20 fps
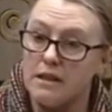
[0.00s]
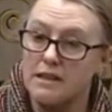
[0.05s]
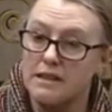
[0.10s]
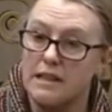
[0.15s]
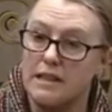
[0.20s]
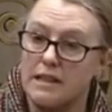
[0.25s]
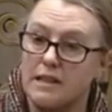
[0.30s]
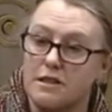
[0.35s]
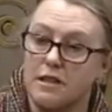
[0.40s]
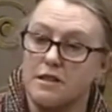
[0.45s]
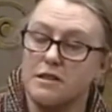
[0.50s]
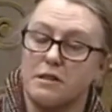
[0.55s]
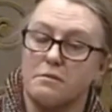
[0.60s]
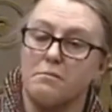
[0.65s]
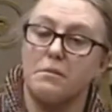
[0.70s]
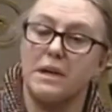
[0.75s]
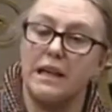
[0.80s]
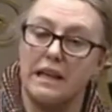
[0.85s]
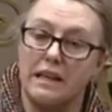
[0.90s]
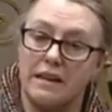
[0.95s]
that it doesn't
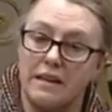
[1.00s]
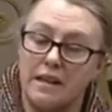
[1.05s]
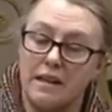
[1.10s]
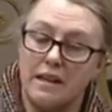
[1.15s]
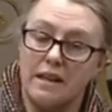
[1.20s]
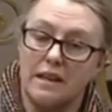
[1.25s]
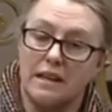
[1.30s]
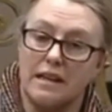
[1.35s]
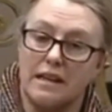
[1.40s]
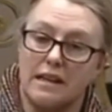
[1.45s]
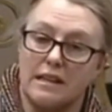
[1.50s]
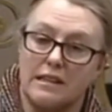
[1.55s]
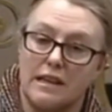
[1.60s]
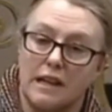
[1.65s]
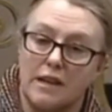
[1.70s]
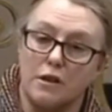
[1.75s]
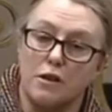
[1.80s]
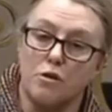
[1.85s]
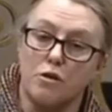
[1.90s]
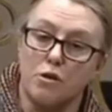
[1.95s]
mean
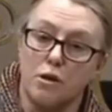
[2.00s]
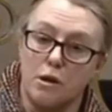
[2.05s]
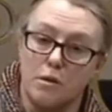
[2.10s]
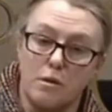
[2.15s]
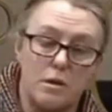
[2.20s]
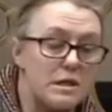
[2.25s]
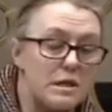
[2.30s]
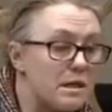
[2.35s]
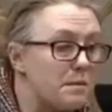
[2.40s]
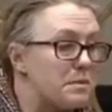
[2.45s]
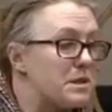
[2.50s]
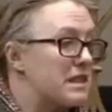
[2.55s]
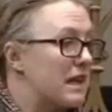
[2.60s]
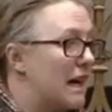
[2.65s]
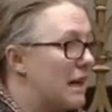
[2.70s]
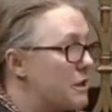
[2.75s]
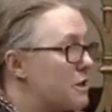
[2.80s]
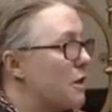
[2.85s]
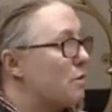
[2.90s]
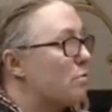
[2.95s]
that your
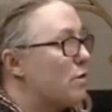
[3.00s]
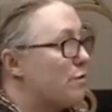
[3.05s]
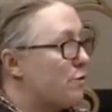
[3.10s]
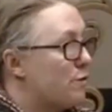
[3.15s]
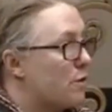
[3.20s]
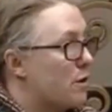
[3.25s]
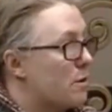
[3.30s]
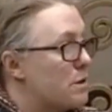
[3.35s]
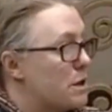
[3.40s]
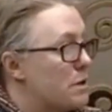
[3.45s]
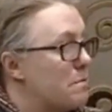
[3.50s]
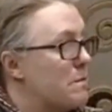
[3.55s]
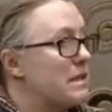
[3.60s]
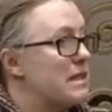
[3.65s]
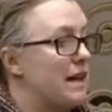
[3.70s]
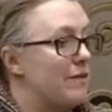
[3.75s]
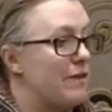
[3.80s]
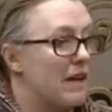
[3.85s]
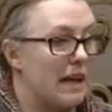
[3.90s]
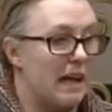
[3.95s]
substantial refurbishments
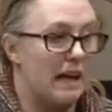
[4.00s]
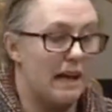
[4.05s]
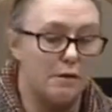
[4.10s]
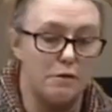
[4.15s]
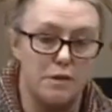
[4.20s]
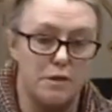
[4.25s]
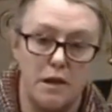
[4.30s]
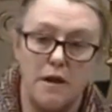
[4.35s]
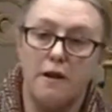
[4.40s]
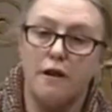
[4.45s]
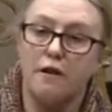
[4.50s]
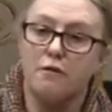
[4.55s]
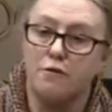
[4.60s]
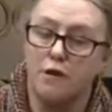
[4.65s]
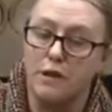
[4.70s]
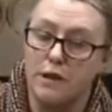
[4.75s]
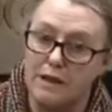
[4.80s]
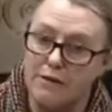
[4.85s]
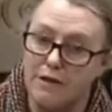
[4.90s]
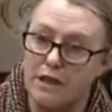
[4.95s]
have allowed
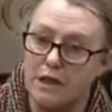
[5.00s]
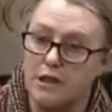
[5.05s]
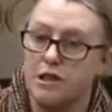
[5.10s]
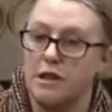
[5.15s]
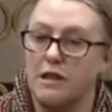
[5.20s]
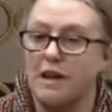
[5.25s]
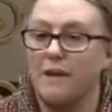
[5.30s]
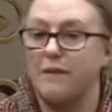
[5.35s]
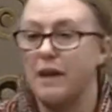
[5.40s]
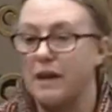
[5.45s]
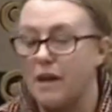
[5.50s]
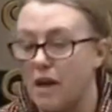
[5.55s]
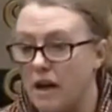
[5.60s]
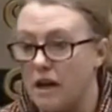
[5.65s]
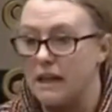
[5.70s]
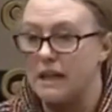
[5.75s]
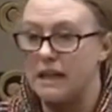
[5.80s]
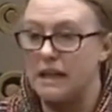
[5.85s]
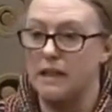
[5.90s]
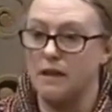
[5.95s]
for the eviction and then a
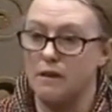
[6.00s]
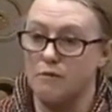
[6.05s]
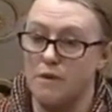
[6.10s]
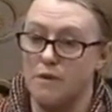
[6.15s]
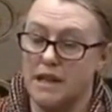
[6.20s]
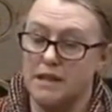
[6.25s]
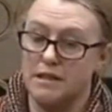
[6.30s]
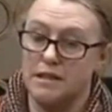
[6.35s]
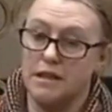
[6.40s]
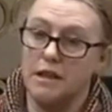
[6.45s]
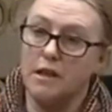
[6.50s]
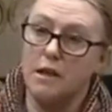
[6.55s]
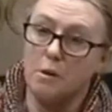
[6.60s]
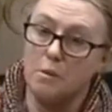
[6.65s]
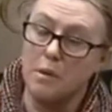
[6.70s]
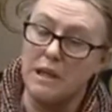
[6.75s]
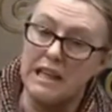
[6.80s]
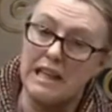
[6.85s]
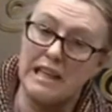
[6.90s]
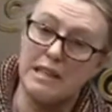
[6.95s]
hiking in rent.
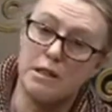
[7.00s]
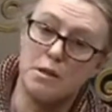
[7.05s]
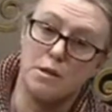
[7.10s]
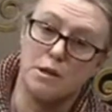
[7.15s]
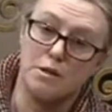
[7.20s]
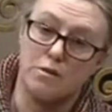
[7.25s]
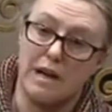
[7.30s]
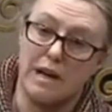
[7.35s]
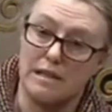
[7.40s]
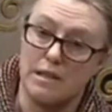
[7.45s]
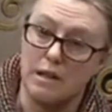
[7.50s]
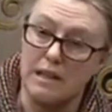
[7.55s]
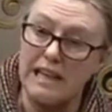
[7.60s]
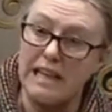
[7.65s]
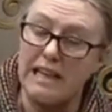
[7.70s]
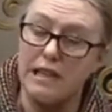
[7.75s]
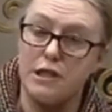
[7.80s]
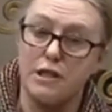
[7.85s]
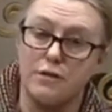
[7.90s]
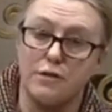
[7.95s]
We need to address
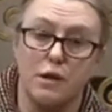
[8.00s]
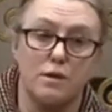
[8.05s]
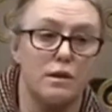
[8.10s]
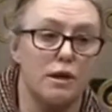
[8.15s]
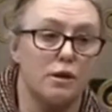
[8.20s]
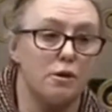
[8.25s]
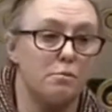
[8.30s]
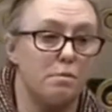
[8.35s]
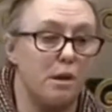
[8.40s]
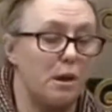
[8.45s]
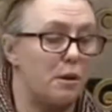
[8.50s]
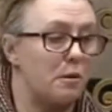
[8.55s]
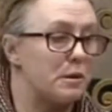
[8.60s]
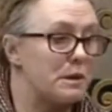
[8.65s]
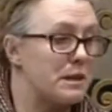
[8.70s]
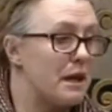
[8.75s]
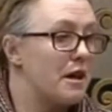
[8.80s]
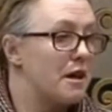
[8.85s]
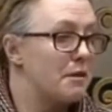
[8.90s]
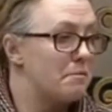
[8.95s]
each of those
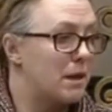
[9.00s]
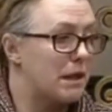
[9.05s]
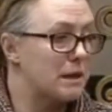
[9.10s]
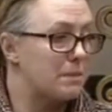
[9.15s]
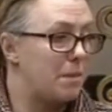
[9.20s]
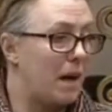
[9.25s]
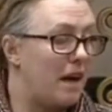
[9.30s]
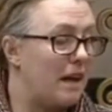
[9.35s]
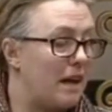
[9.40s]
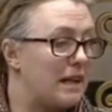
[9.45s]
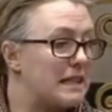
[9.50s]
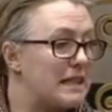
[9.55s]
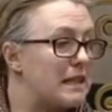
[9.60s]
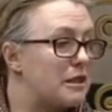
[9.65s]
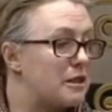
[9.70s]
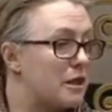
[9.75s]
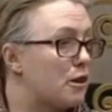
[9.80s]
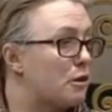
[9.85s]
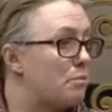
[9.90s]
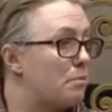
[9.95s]
loopholes, because behind
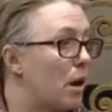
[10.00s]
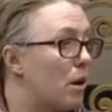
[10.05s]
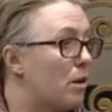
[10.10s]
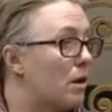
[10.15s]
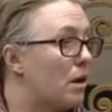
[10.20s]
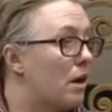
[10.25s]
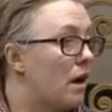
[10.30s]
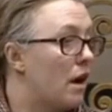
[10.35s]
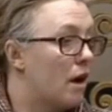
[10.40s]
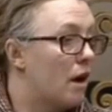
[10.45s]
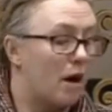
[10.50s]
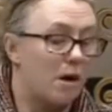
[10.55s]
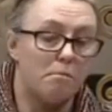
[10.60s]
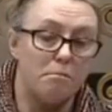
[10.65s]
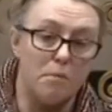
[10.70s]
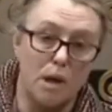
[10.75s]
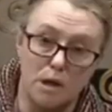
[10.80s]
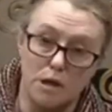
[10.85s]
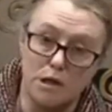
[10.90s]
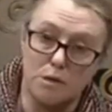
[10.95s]
each loophole are
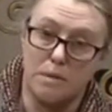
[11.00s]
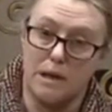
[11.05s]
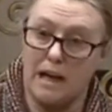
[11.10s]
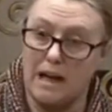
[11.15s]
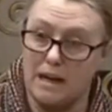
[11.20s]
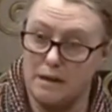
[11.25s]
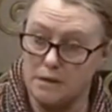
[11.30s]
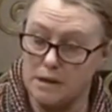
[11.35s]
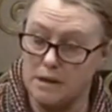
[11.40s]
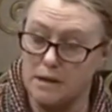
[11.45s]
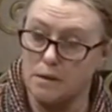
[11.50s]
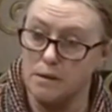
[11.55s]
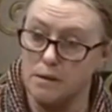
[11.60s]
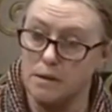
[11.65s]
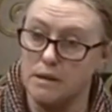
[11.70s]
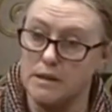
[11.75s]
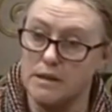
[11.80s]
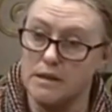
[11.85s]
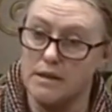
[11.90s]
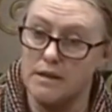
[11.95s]
multiple
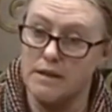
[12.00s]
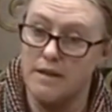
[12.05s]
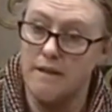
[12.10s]
households.